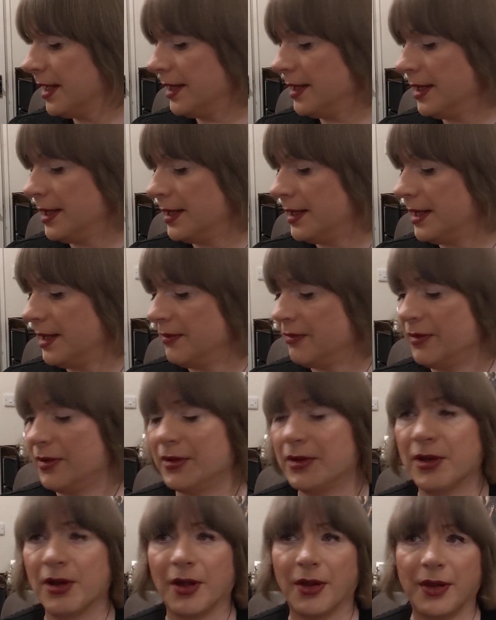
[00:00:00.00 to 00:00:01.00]
They've
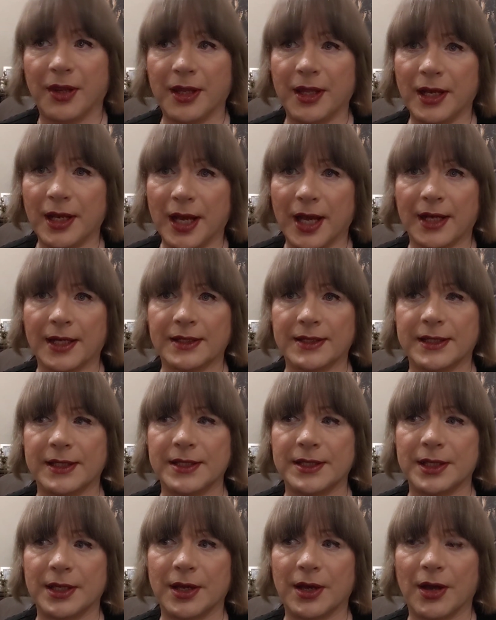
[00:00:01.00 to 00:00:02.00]
got the
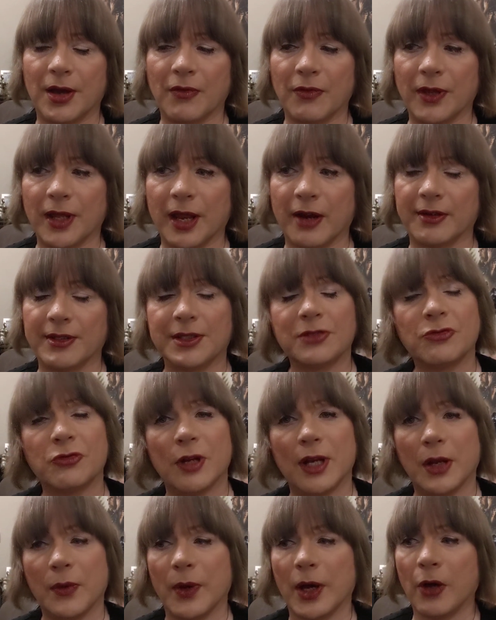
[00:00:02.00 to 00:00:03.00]
likenesses of the characters
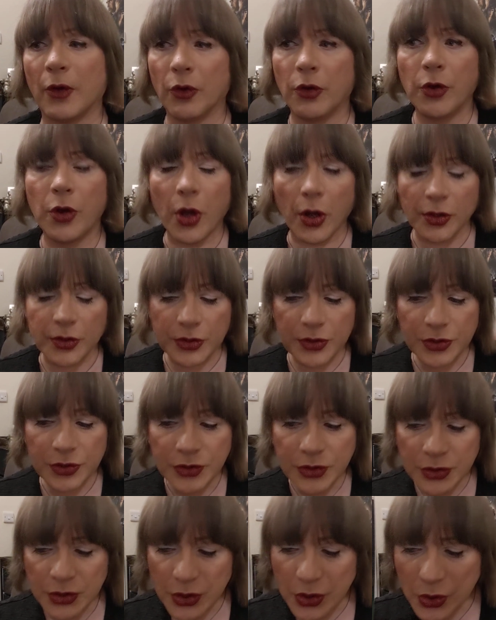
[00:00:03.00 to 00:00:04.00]
really well, not
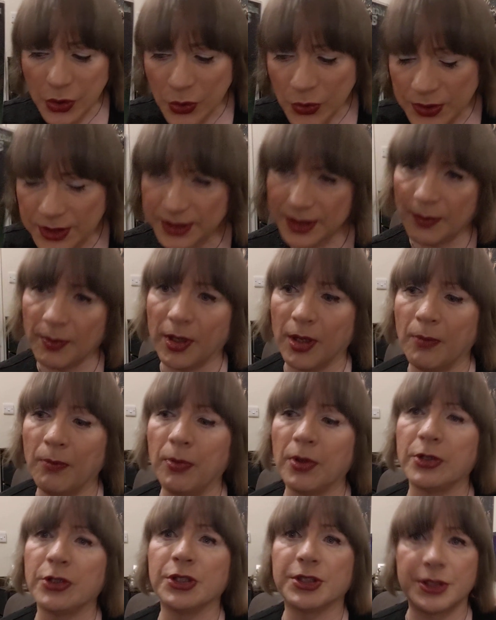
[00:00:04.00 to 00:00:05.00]
too similar,
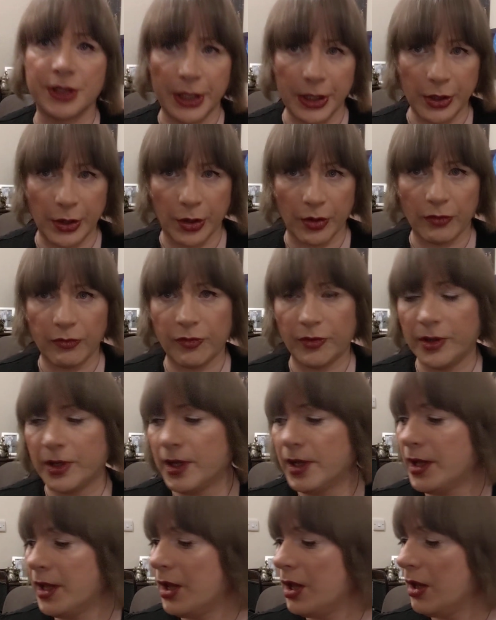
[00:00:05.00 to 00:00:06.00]
but just enough.
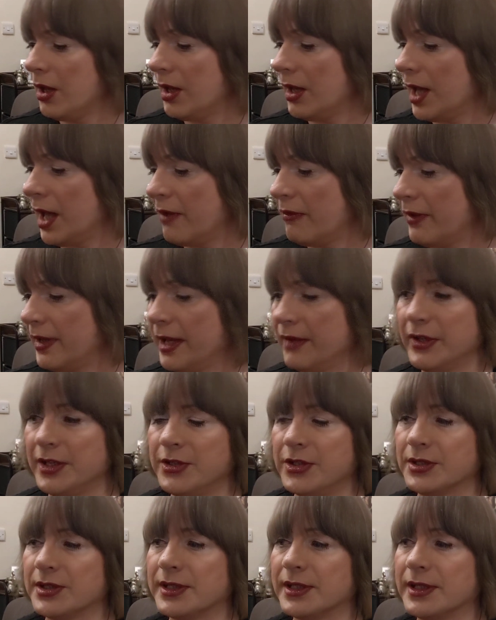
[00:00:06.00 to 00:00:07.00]
I think if they
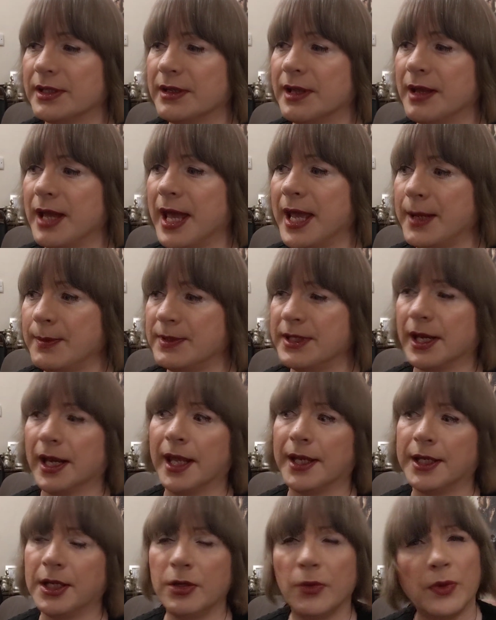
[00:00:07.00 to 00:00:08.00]
just aped it
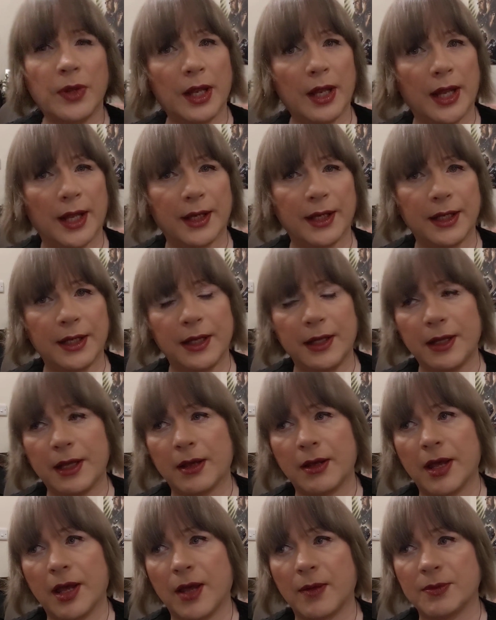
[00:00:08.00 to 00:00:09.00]
like they do with like the
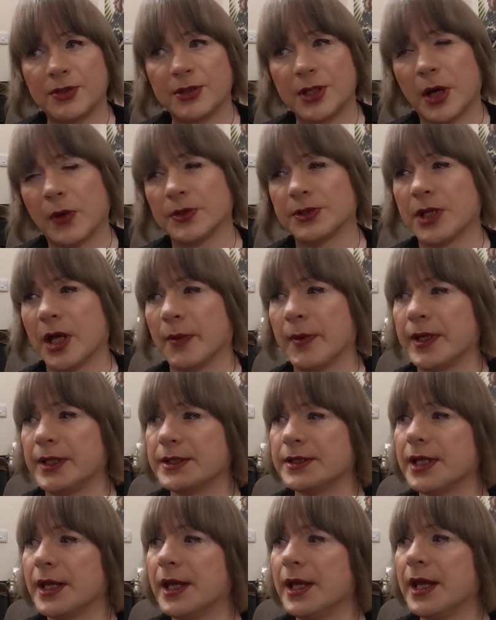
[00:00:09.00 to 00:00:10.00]
Star Wars
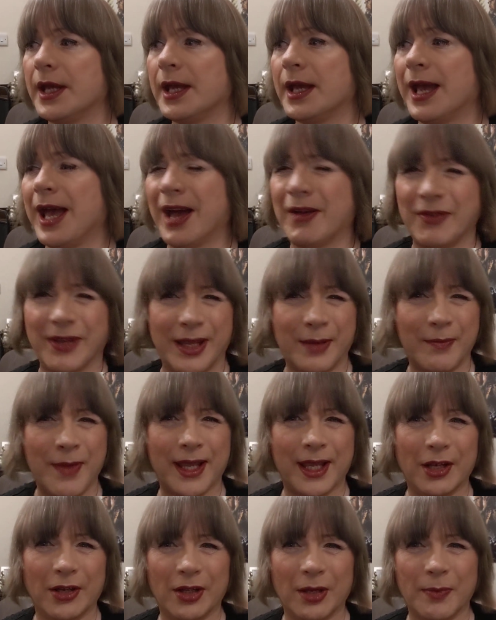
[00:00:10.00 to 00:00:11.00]
comics, I think it'd
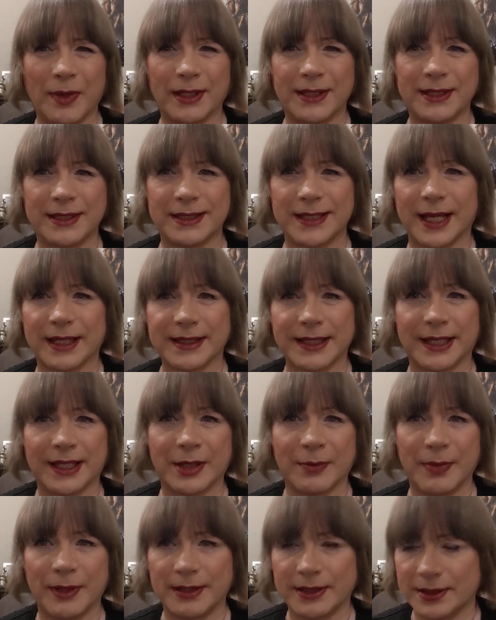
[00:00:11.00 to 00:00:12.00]
make it look a bit static
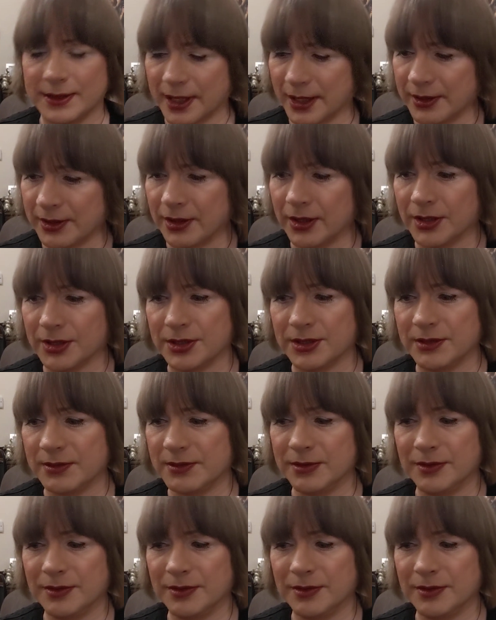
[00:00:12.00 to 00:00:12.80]
and a bit stagnant, because